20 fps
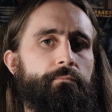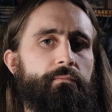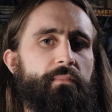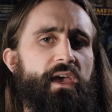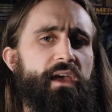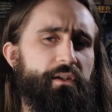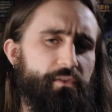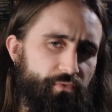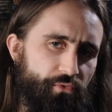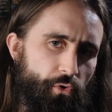
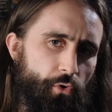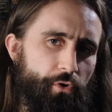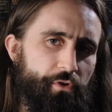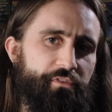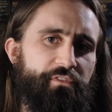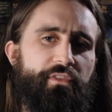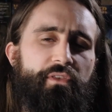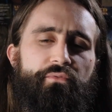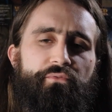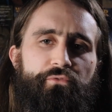And of
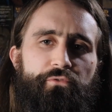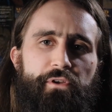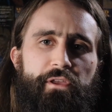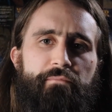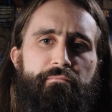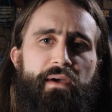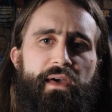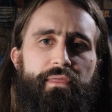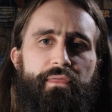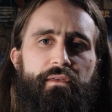course, the free
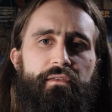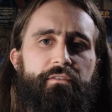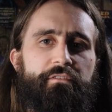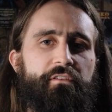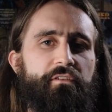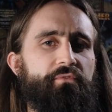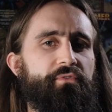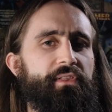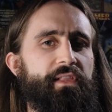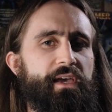methods
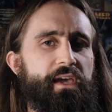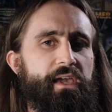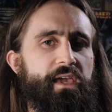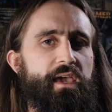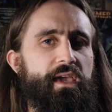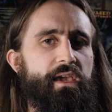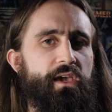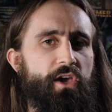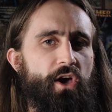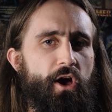of
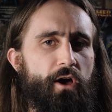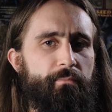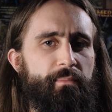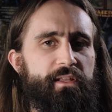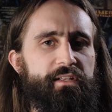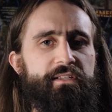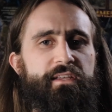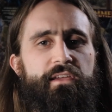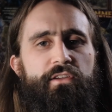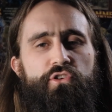liking,
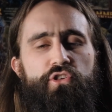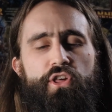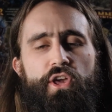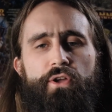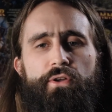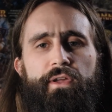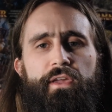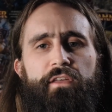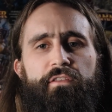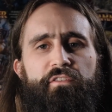commenting,
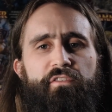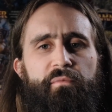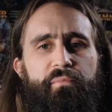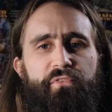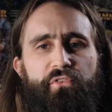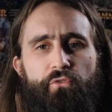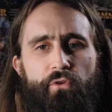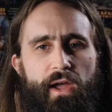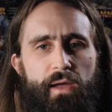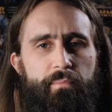sharing, and
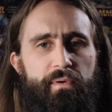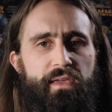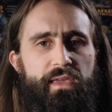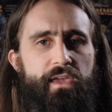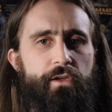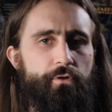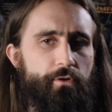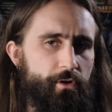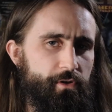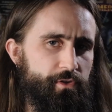subscribing
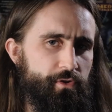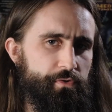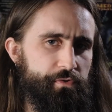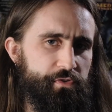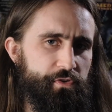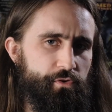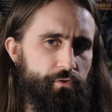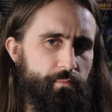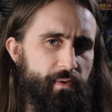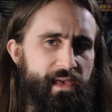here on
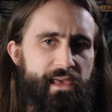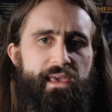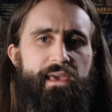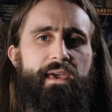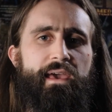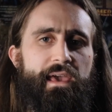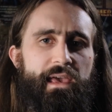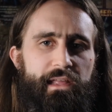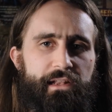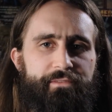YouTube
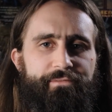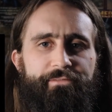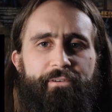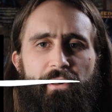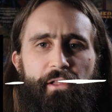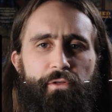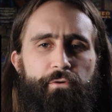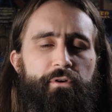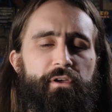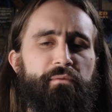and
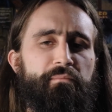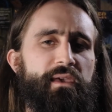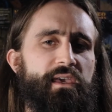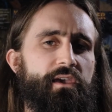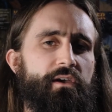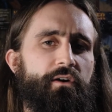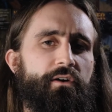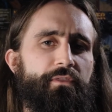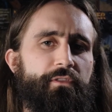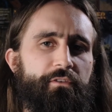following me
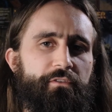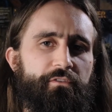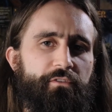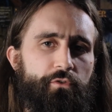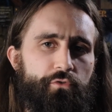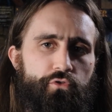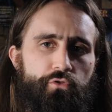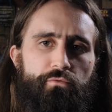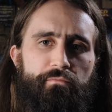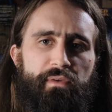on the
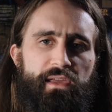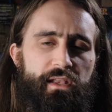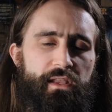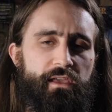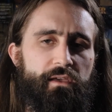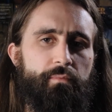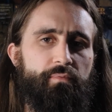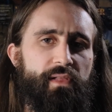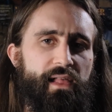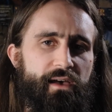social
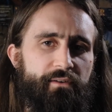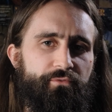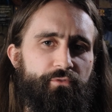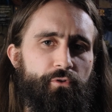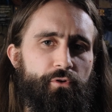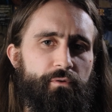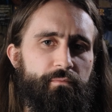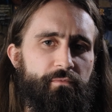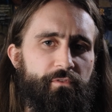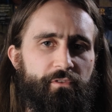media
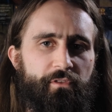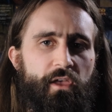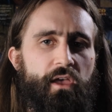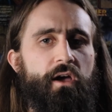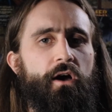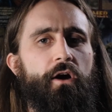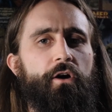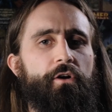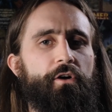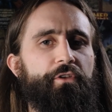platforms
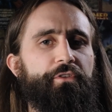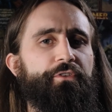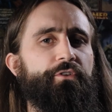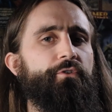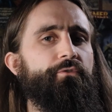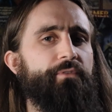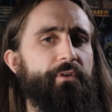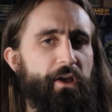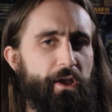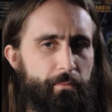are also
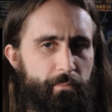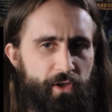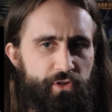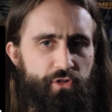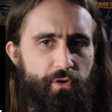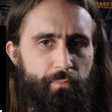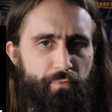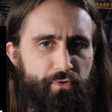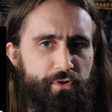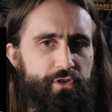very much
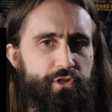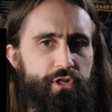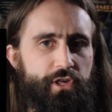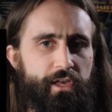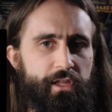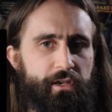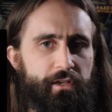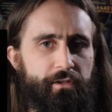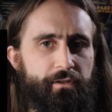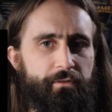
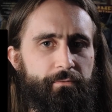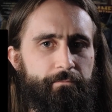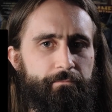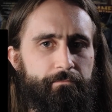appreciated.